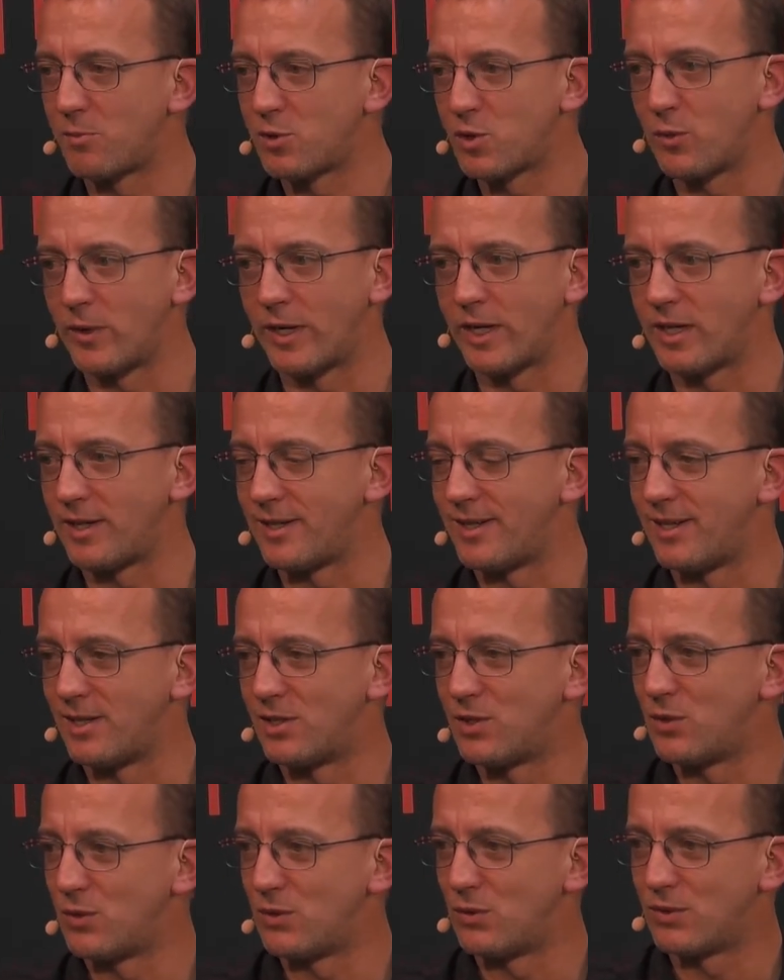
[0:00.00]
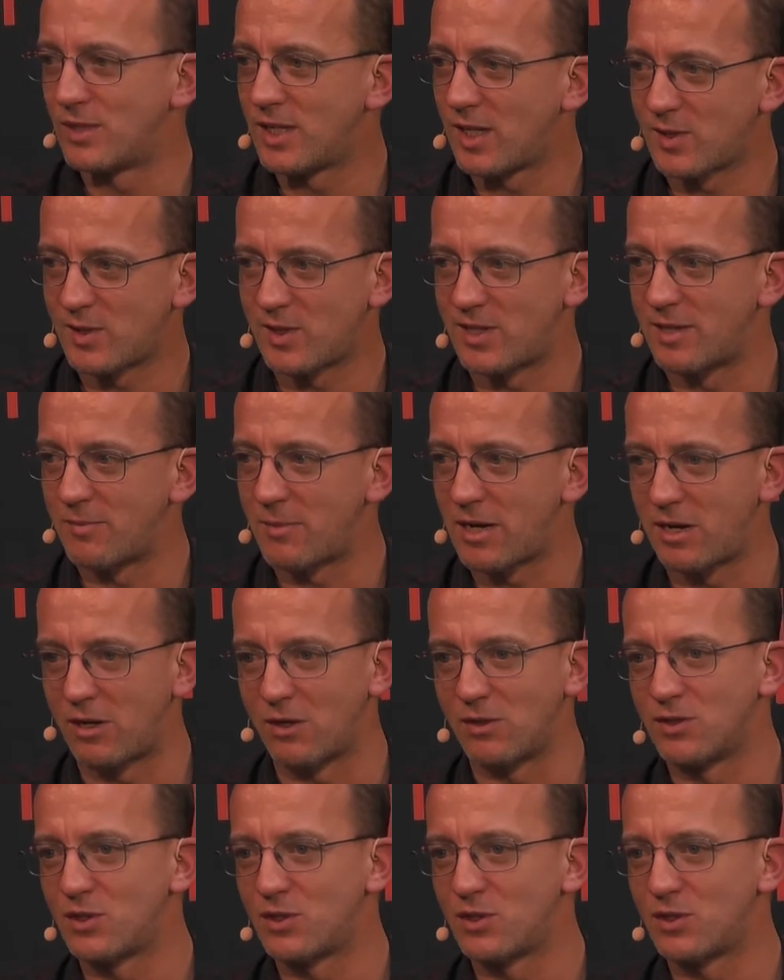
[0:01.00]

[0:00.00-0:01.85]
quickly, to test them out,